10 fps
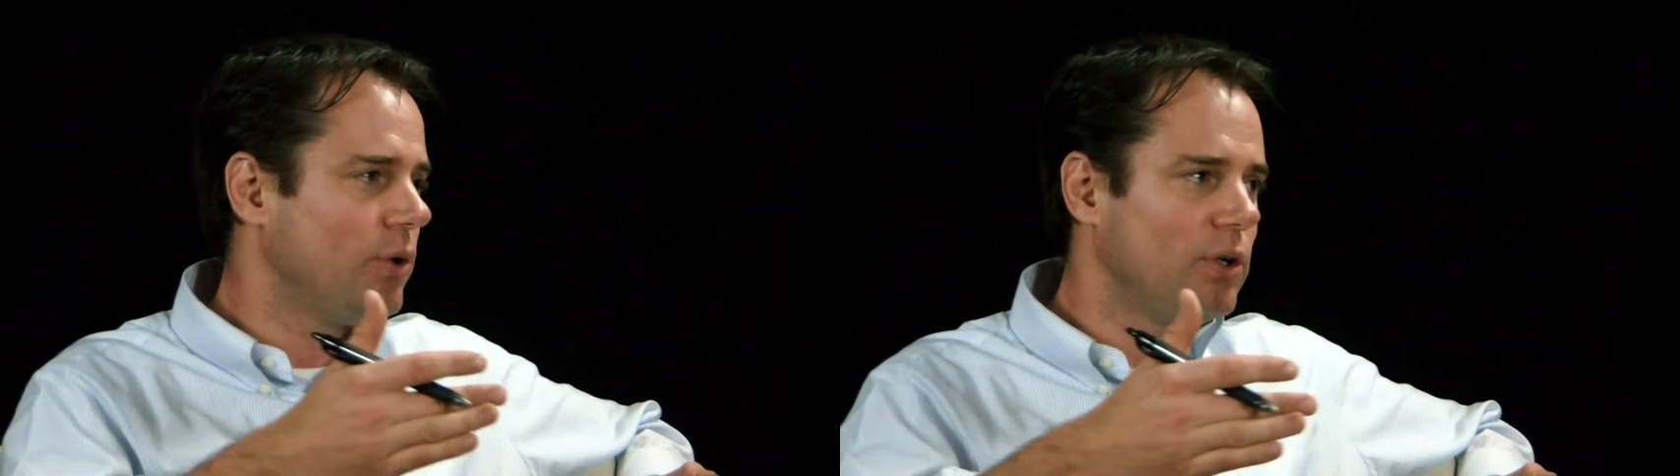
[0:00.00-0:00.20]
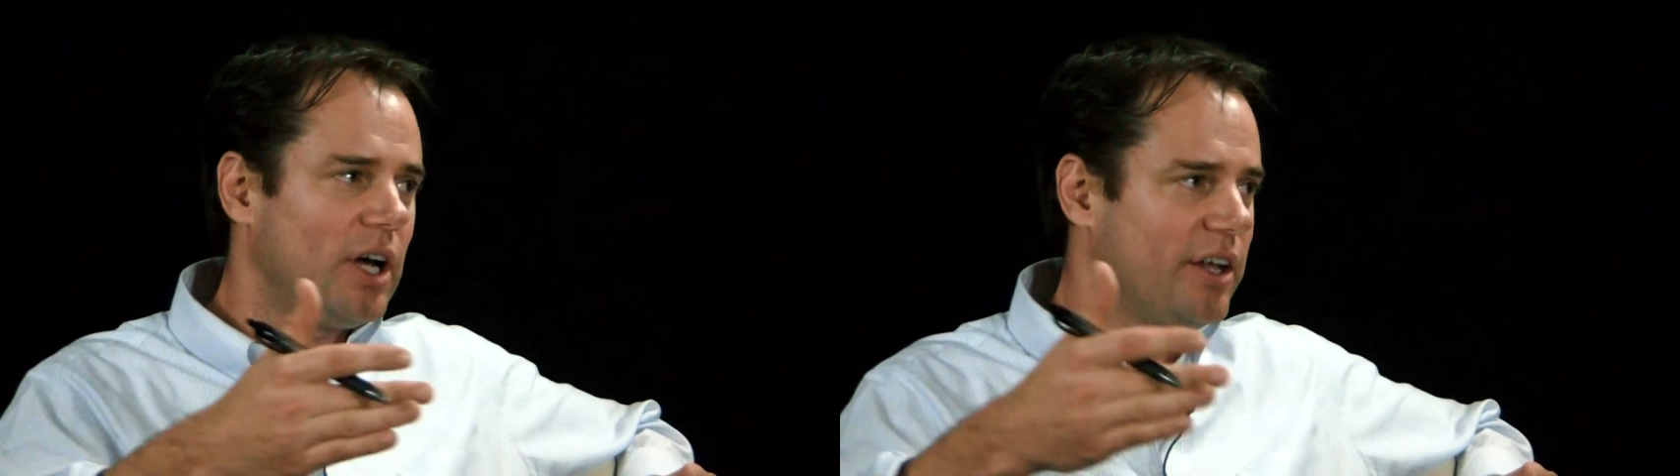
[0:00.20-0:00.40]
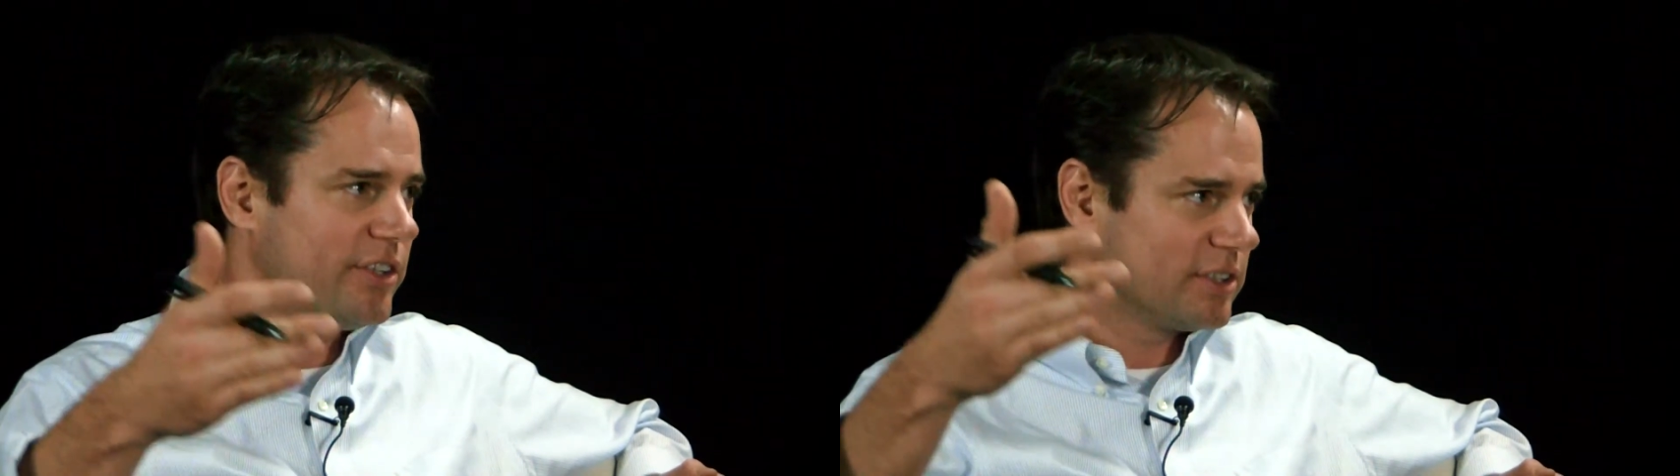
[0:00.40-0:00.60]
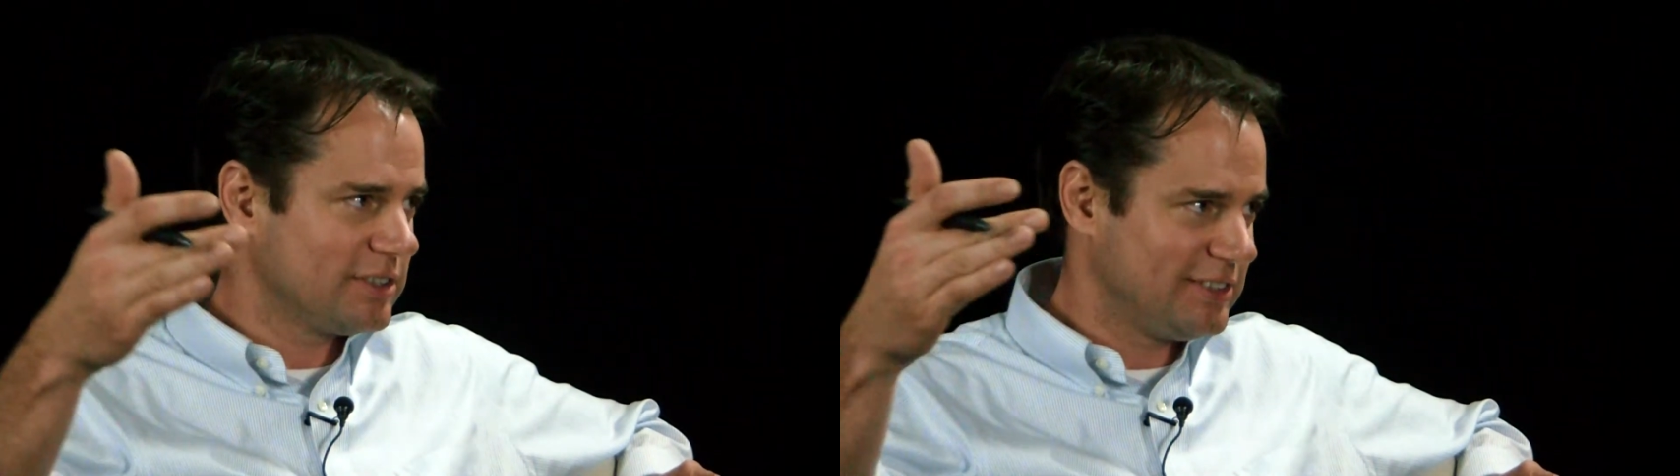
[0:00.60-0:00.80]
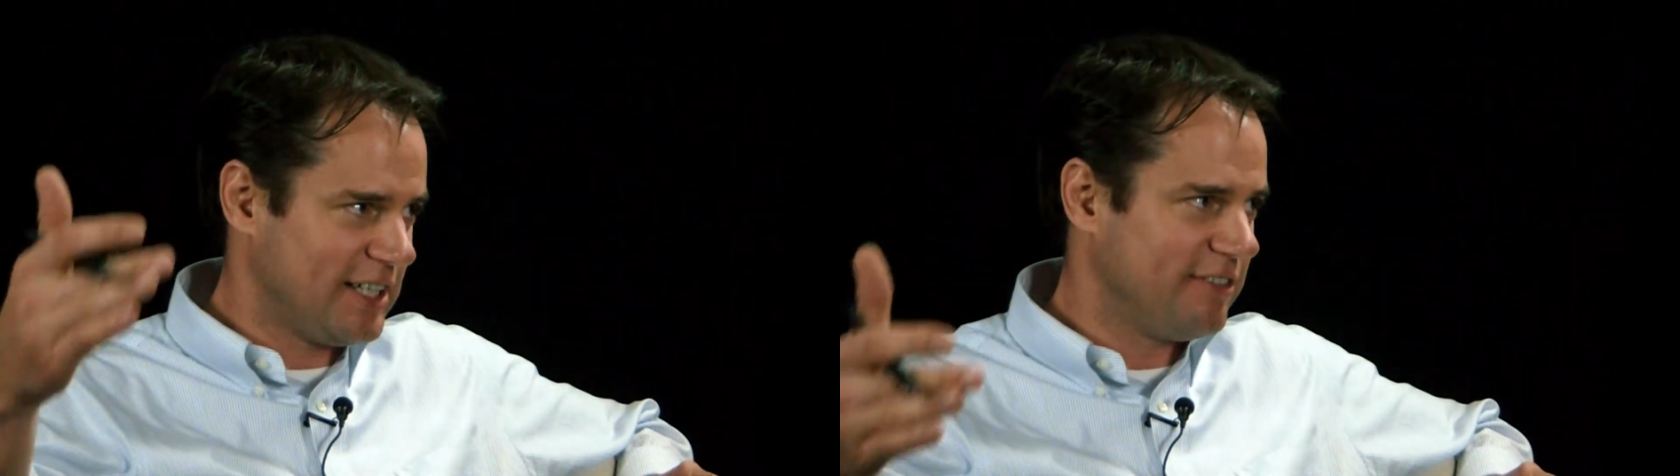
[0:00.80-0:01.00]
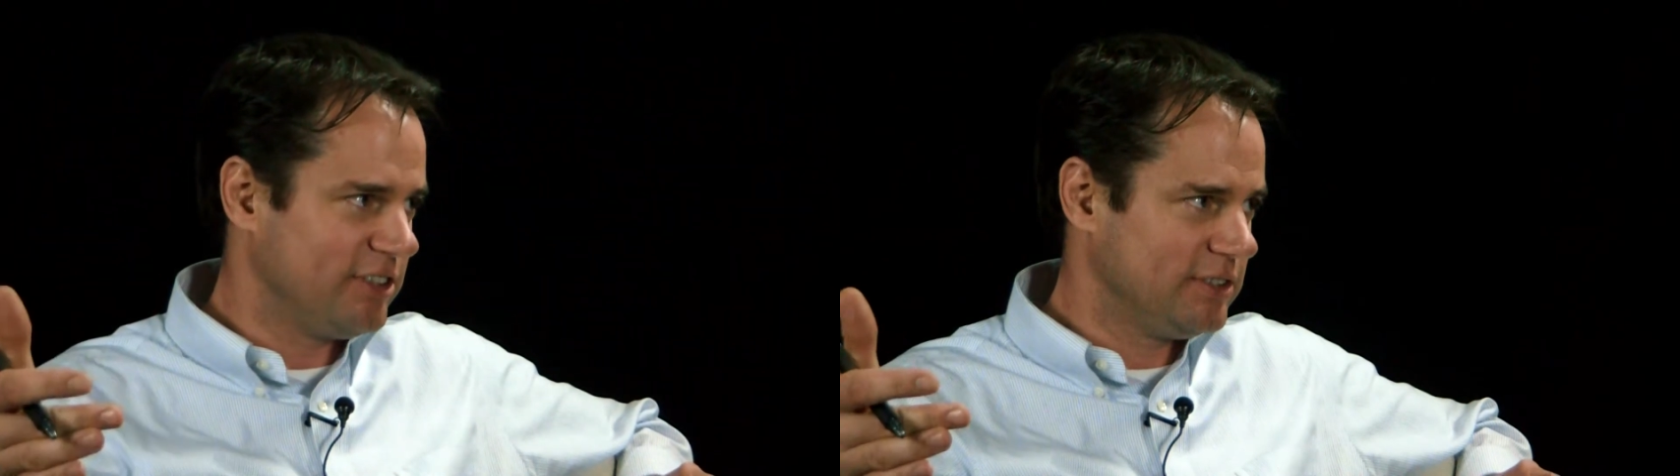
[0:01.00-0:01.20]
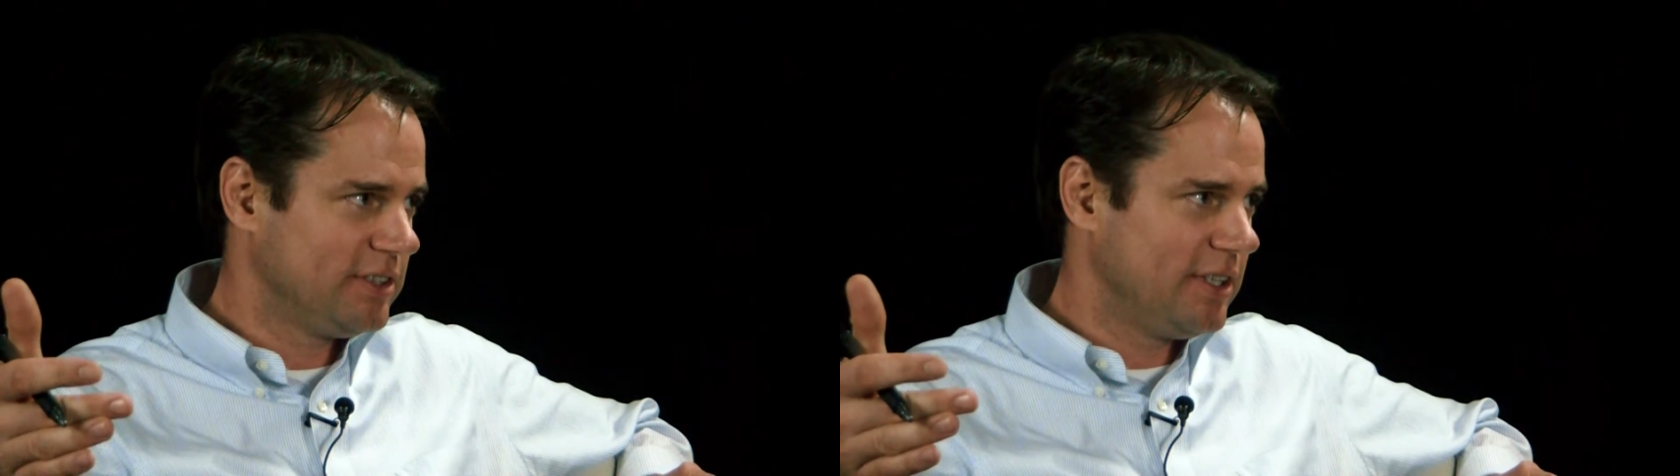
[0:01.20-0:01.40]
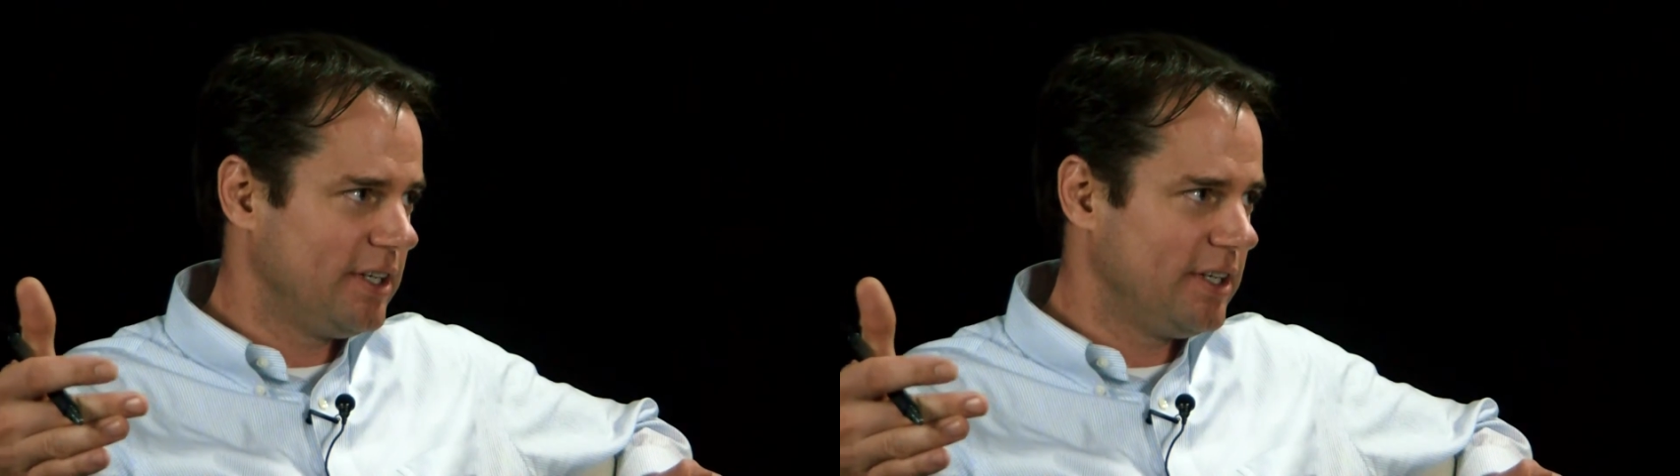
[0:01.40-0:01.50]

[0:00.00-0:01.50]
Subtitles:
whole other level